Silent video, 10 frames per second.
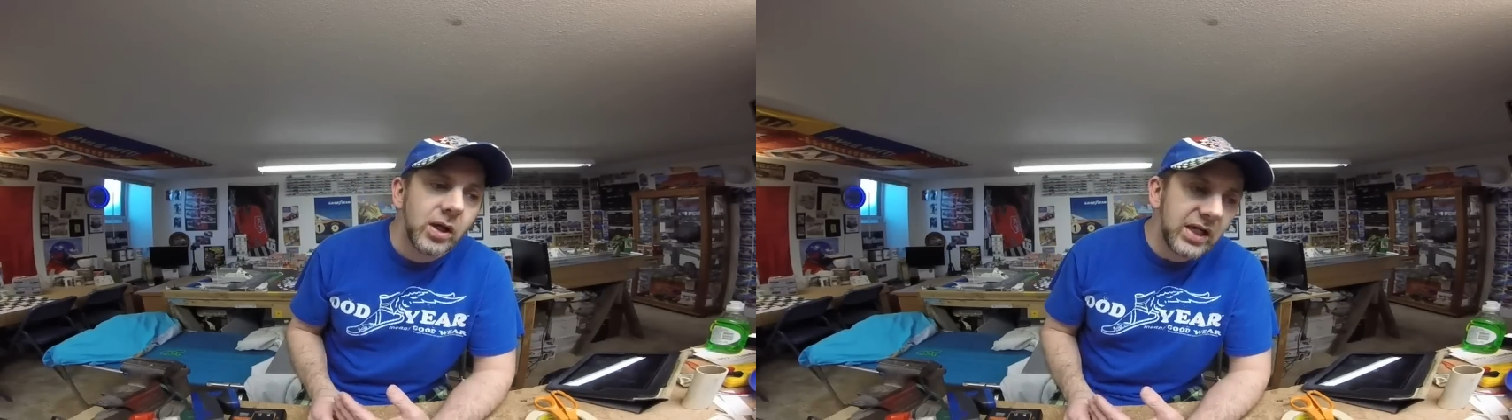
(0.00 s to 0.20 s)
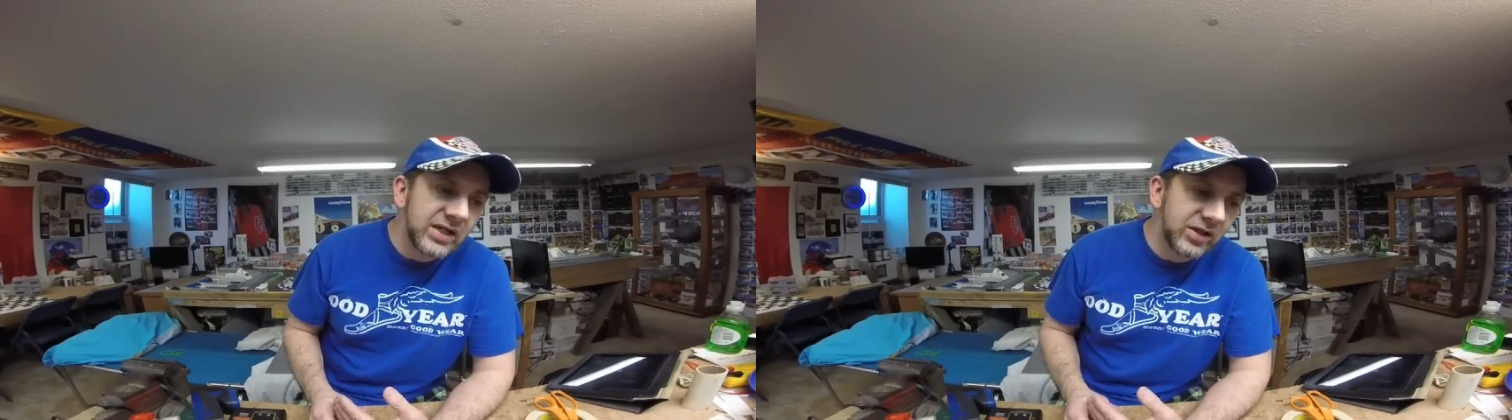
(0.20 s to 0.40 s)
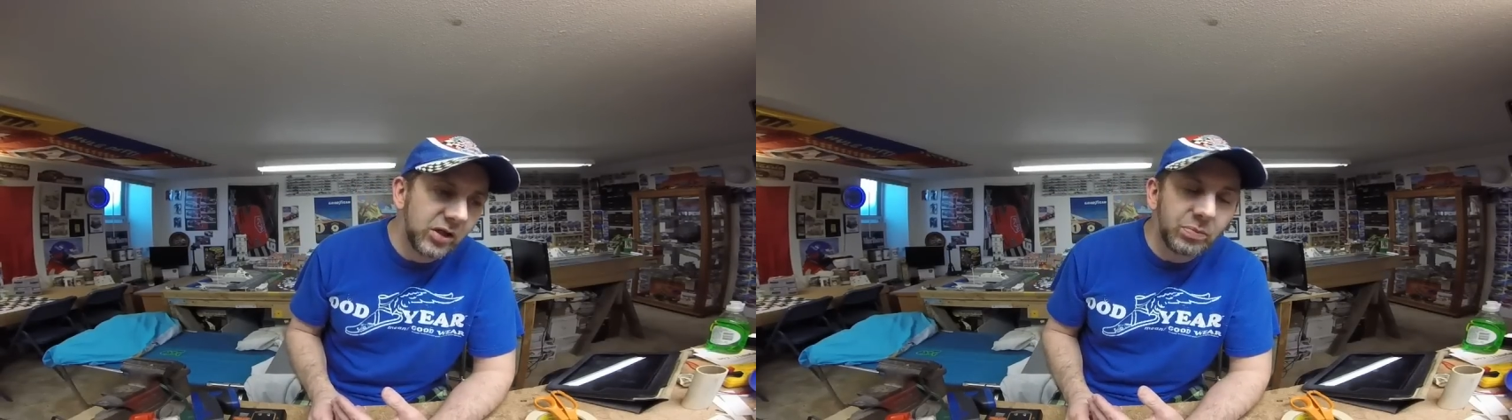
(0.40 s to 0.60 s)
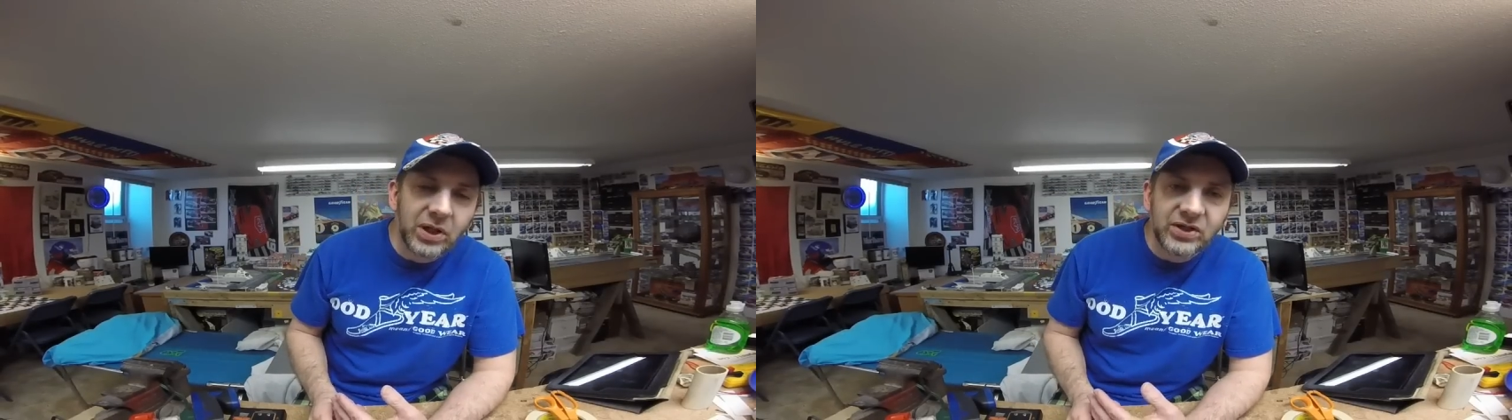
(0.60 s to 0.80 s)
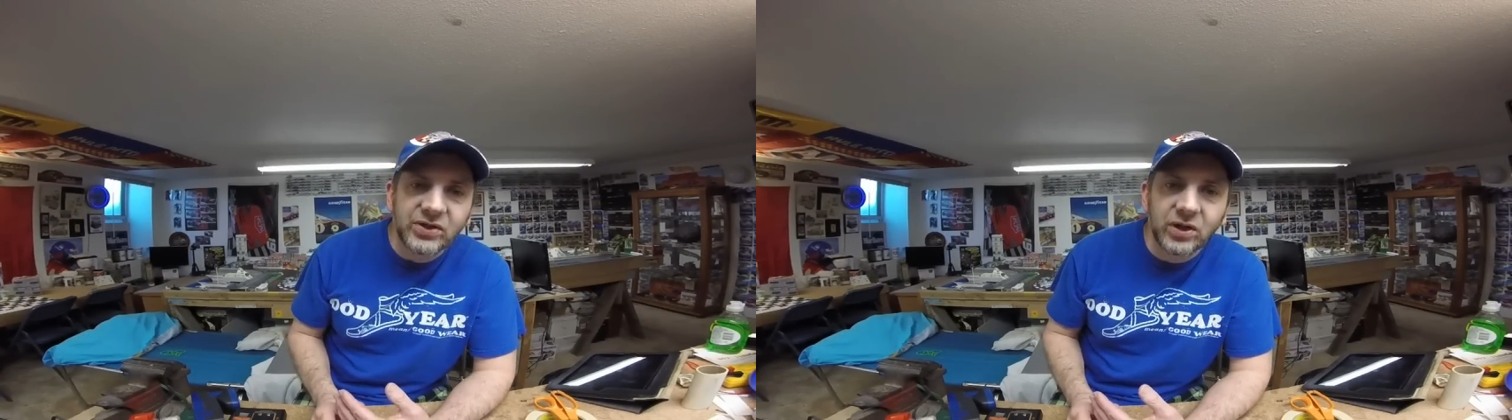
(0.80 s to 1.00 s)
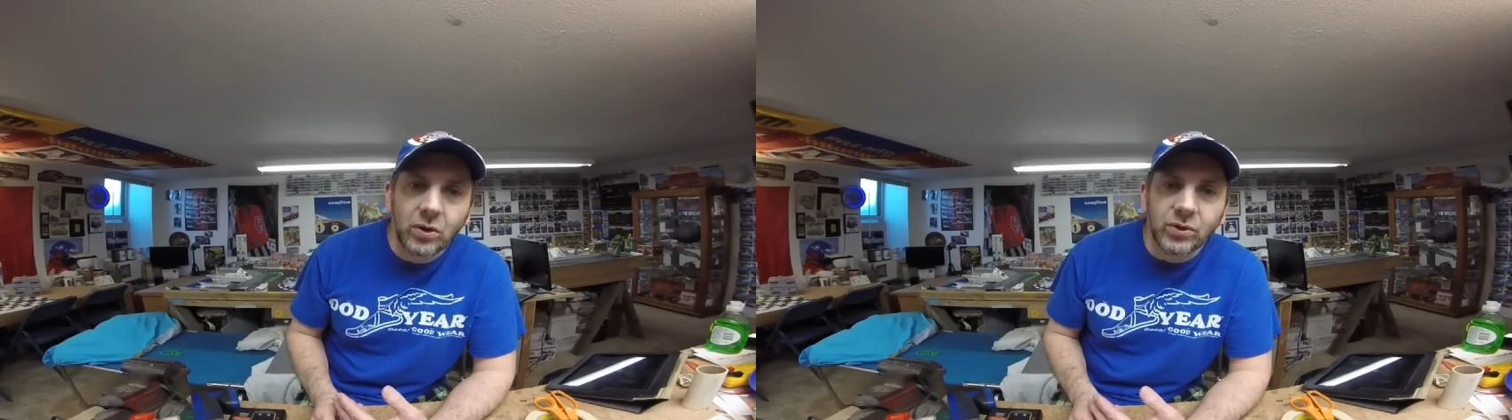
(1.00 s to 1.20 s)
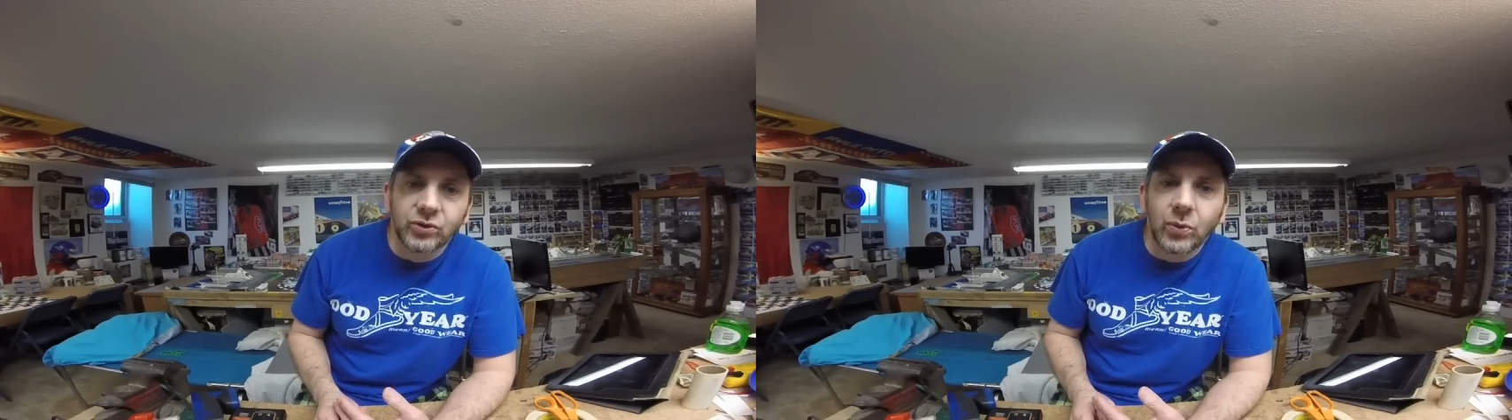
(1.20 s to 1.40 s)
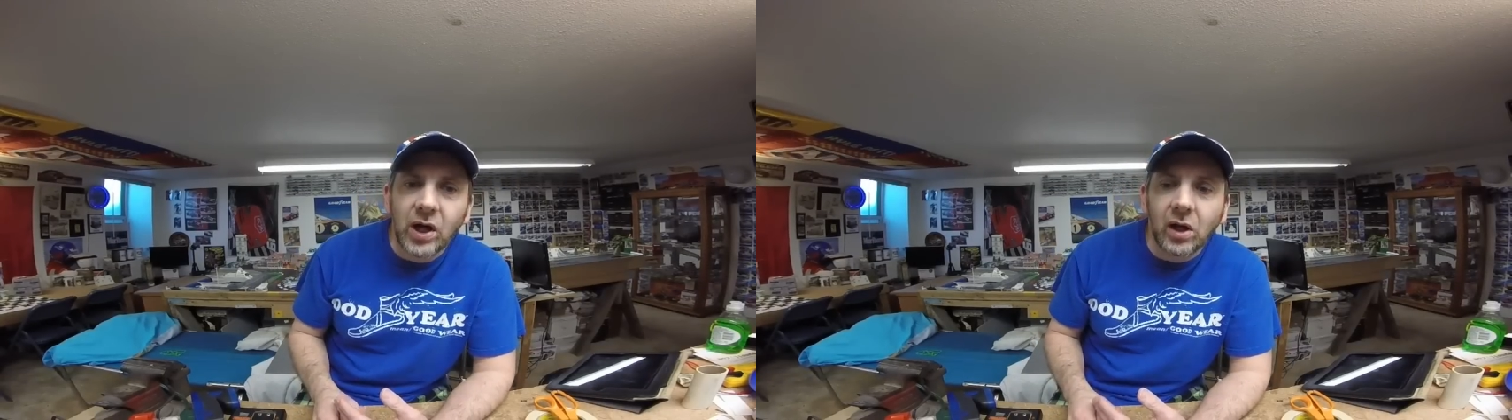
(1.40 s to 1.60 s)
He's a good place to go
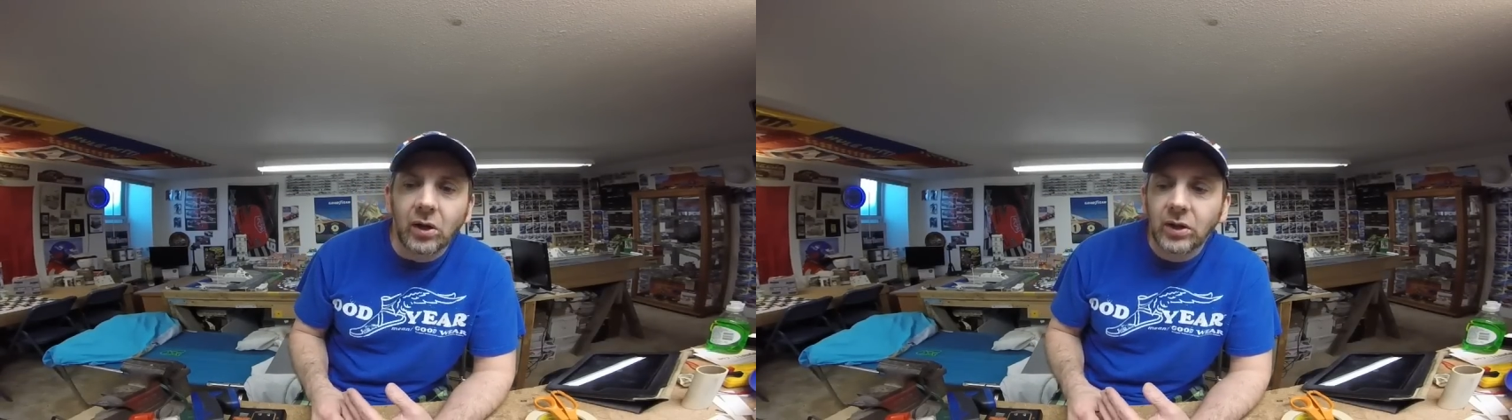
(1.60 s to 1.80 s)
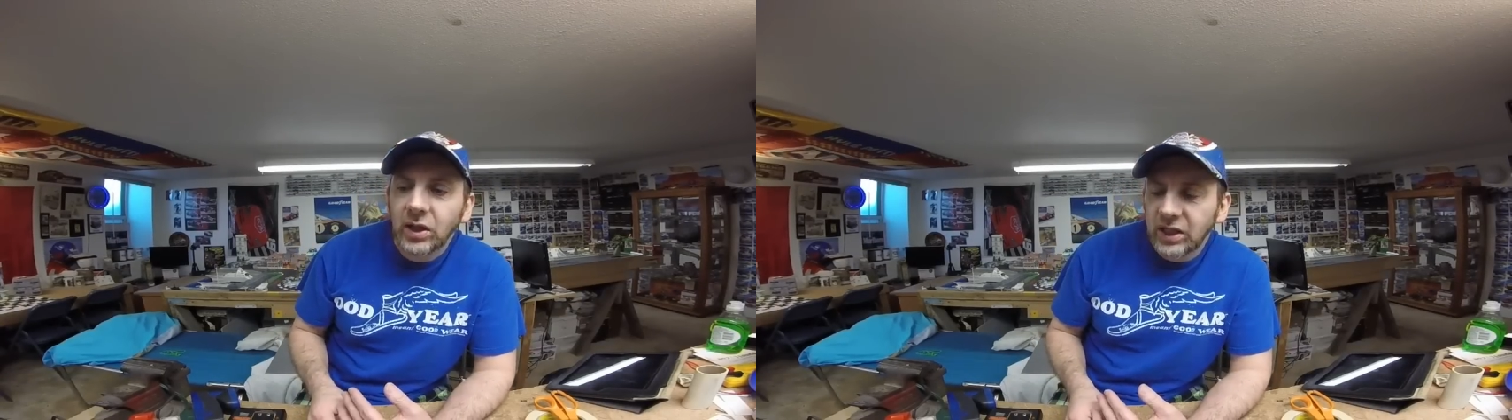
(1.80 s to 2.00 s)
as well.